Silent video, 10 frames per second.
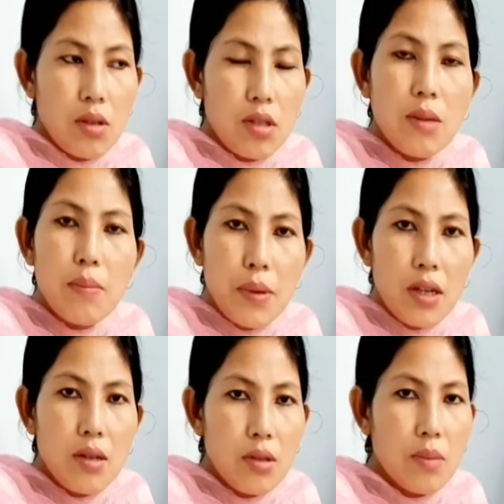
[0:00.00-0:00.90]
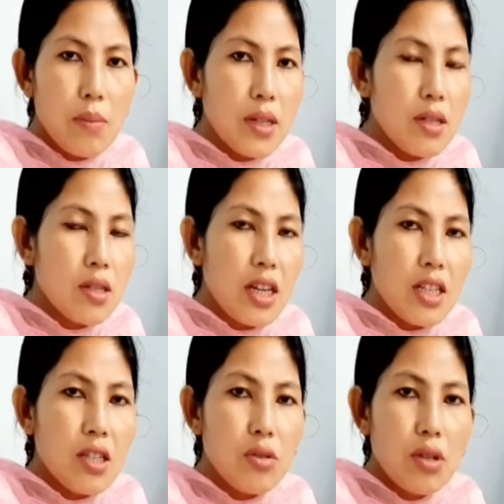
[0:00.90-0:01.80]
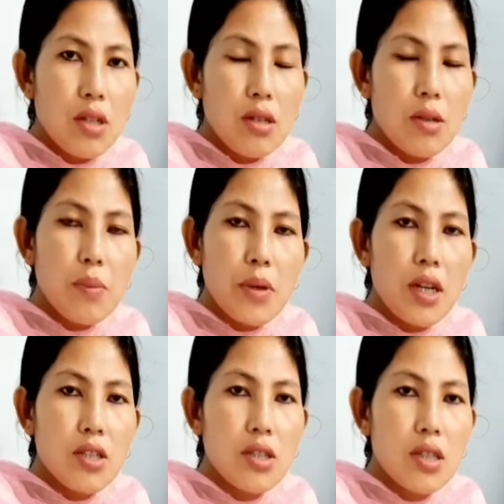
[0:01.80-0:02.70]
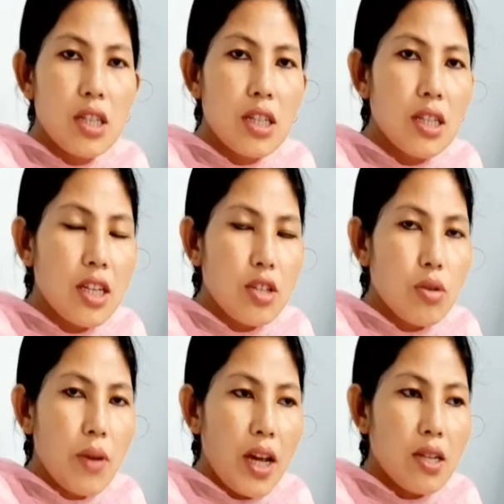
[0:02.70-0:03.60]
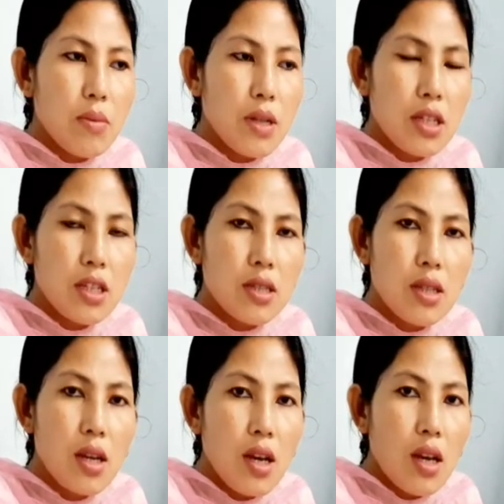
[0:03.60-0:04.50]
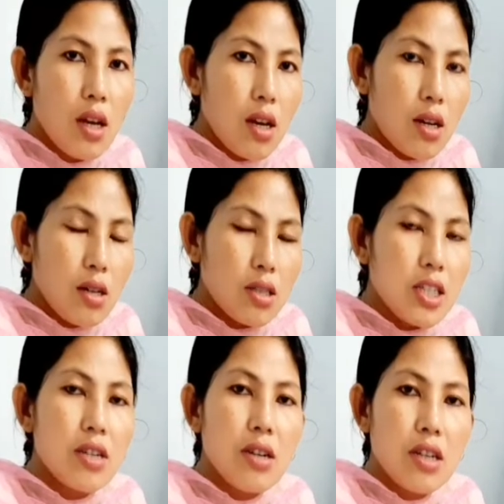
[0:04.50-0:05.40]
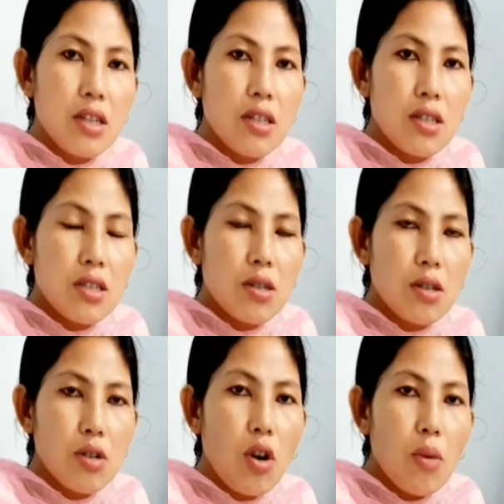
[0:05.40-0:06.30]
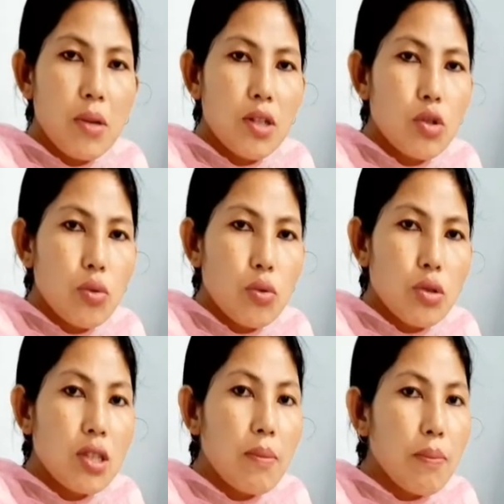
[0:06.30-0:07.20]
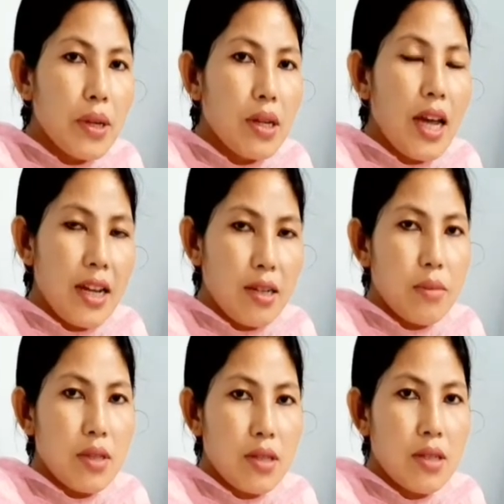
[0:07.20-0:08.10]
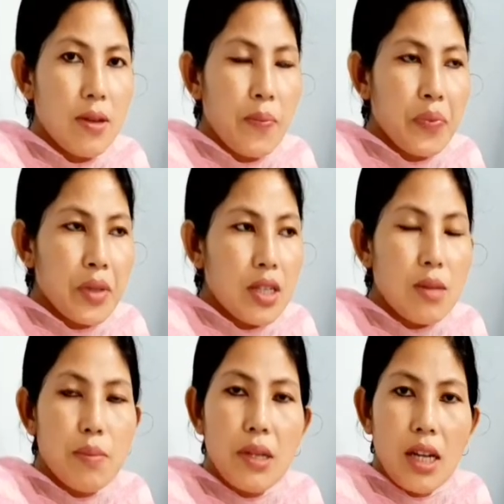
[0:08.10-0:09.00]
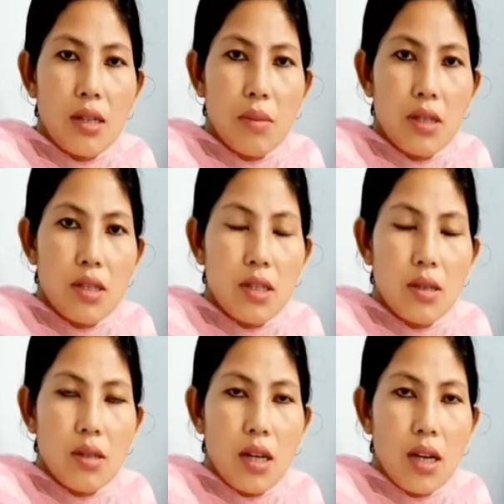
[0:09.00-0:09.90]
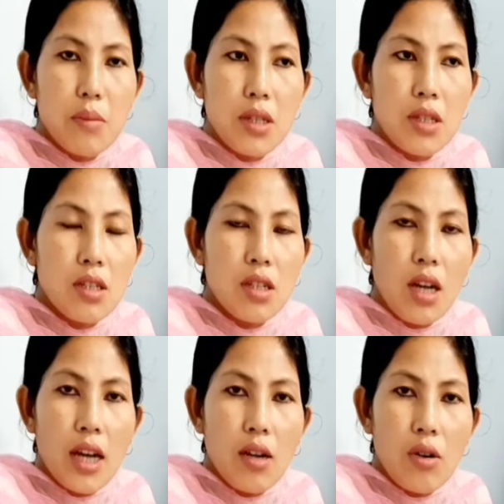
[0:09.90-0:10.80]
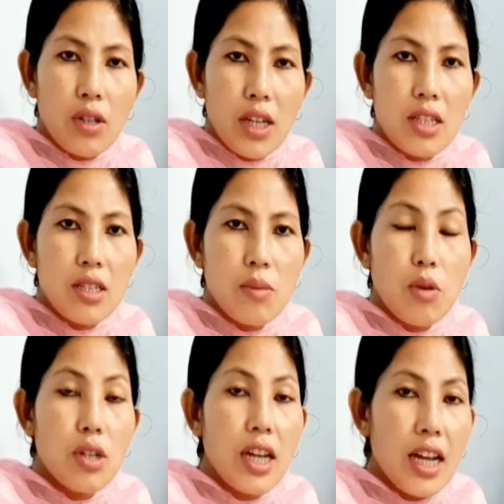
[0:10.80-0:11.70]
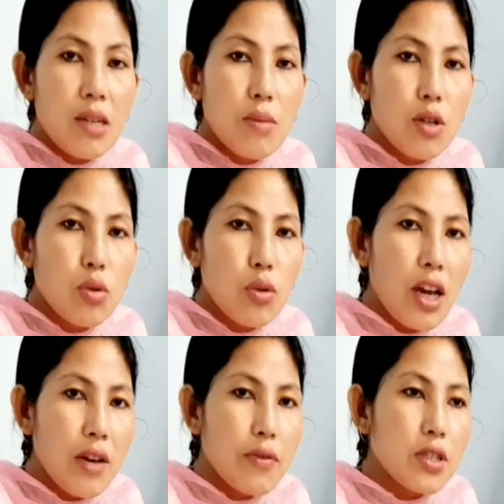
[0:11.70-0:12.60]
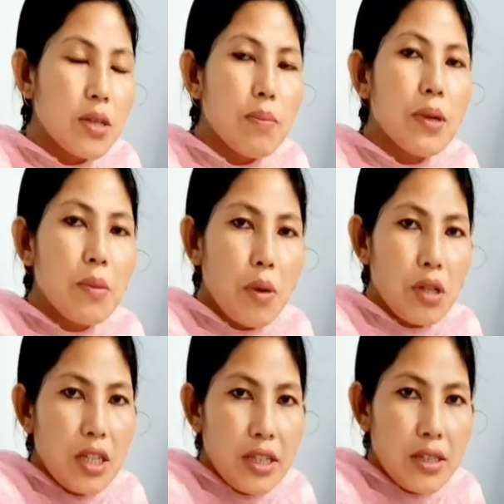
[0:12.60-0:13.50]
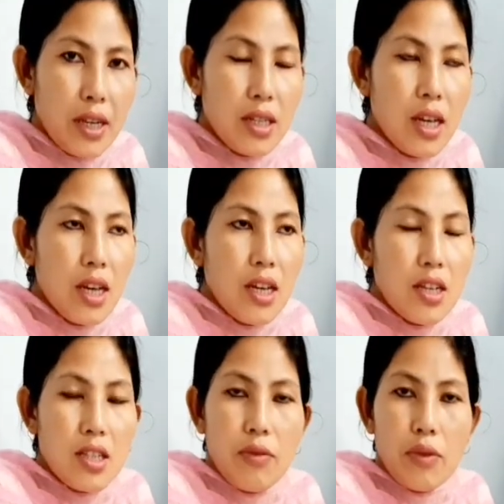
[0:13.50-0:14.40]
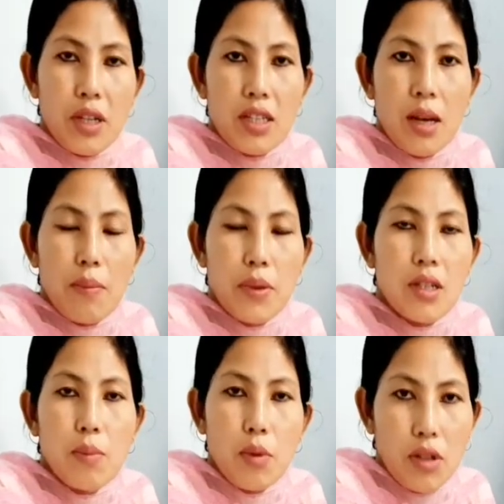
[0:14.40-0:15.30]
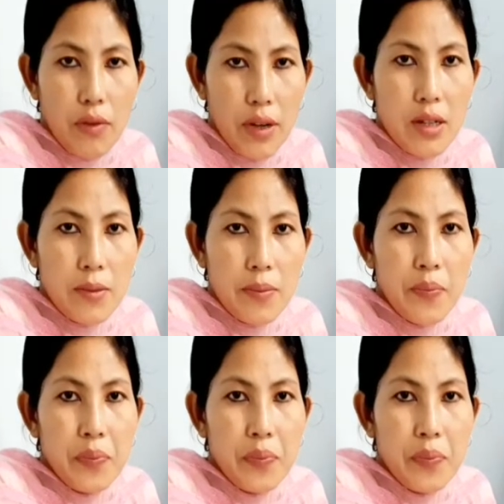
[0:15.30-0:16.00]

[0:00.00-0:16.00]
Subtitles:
simpler, but asexual reproduction in case of animal is generally is common to simple animals. Simple animals, I mean the organism or the animal who have simple body design. Say for example the poriferans,